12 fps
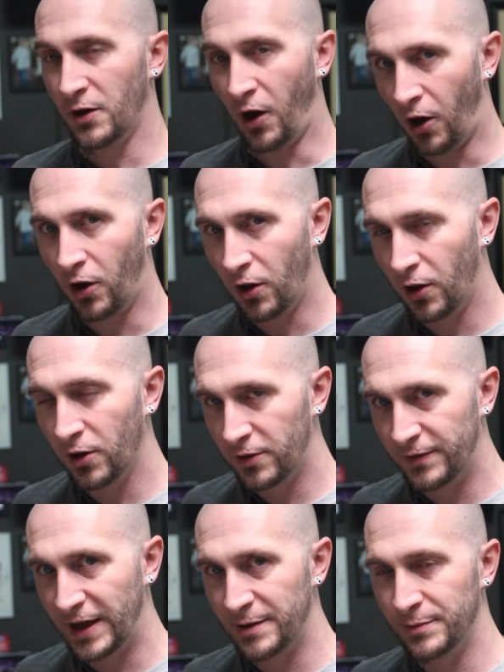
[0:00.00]
all
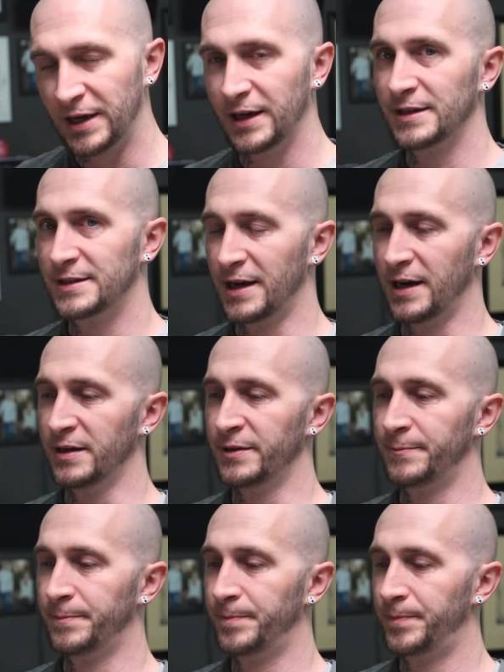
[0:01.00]
of that being said,
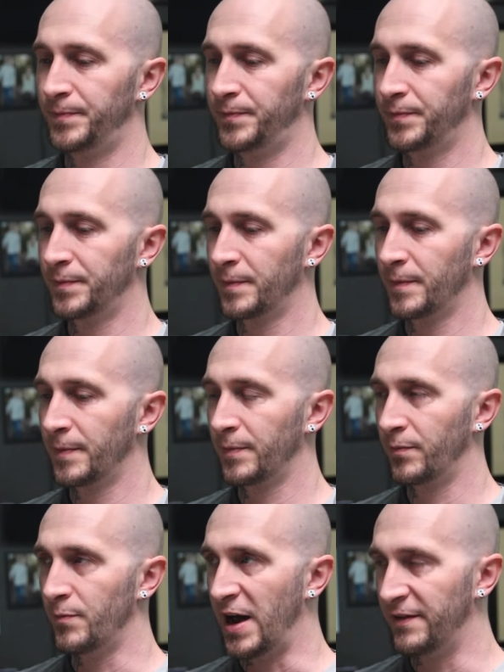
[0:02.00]

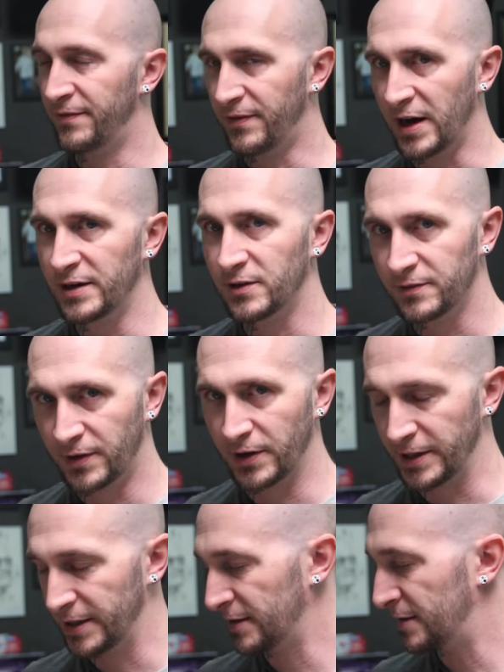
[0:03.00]
my final
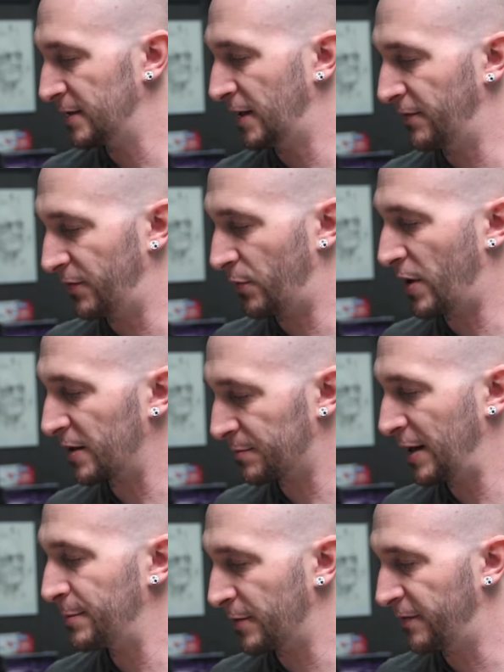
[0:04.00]
verdict of the
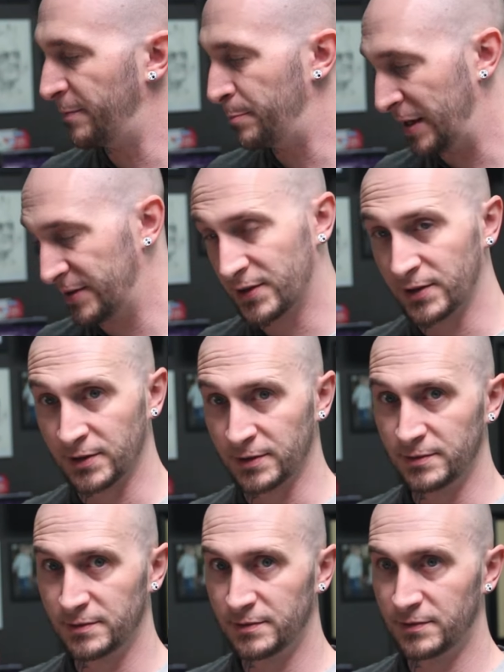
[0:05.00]
rock, paper, pencil
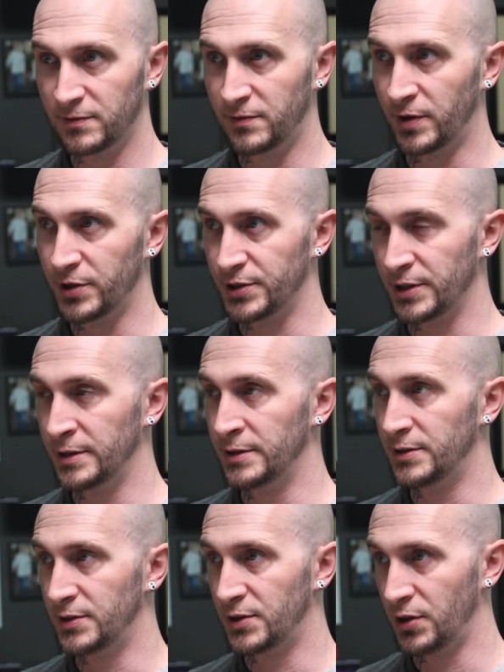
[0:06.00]
version
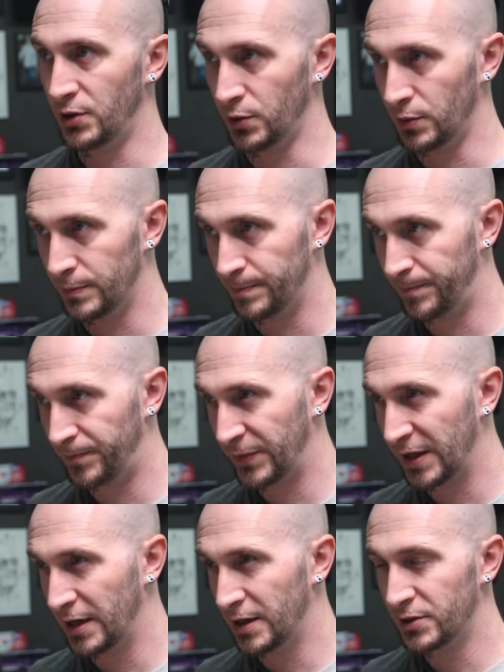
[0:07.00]
2.
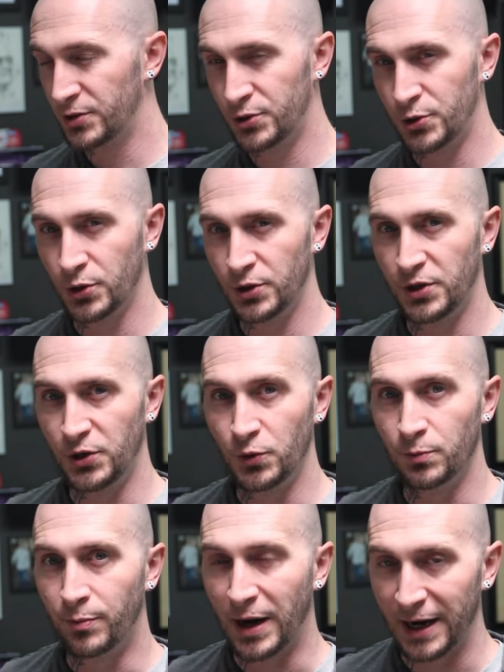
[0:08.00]
Should
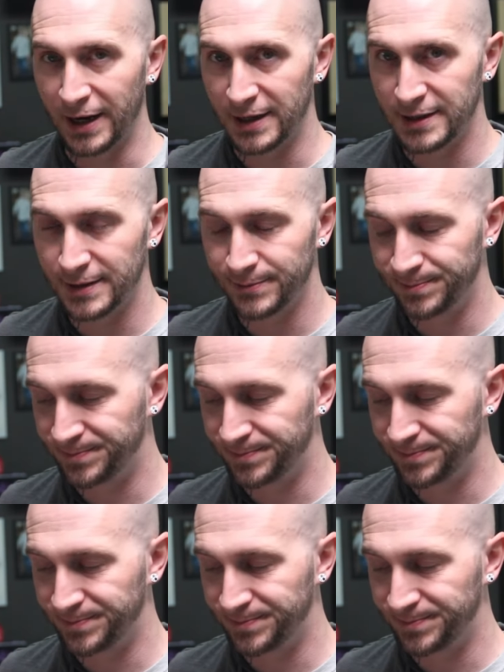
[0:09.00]
you buy it?